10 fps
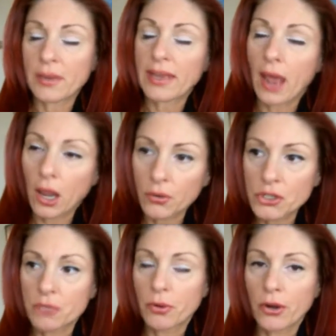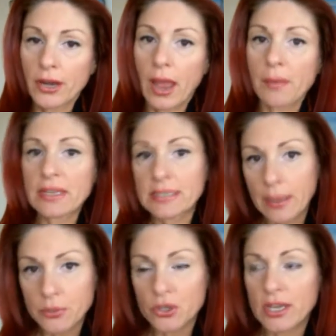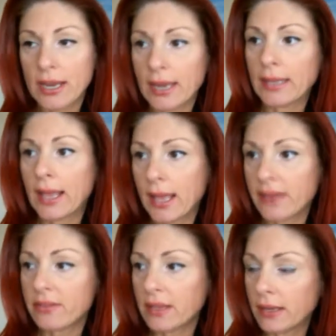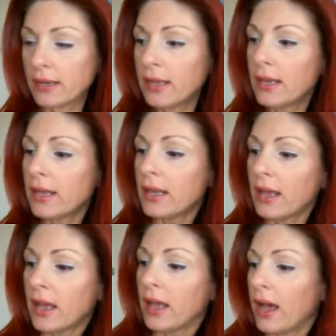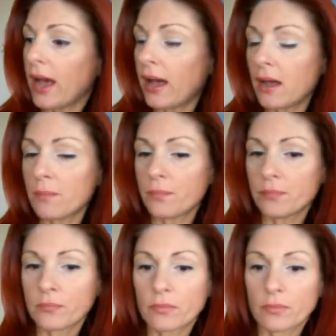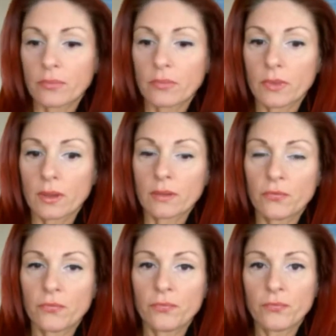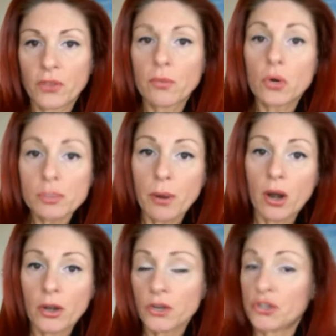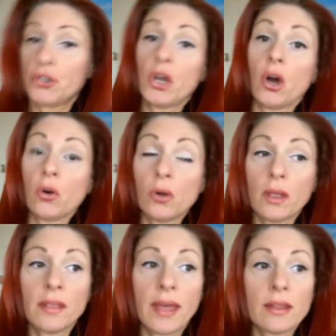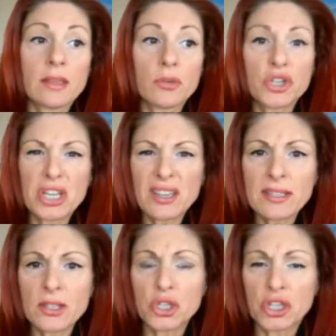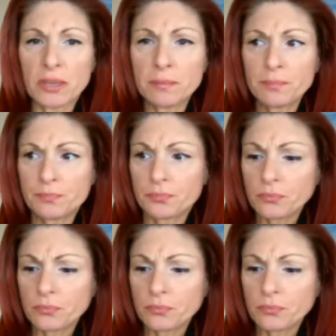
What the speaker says: many calories you're burning, how many steps you're taking, that kind of thing. And for the most part, you should know that the machines in the gym,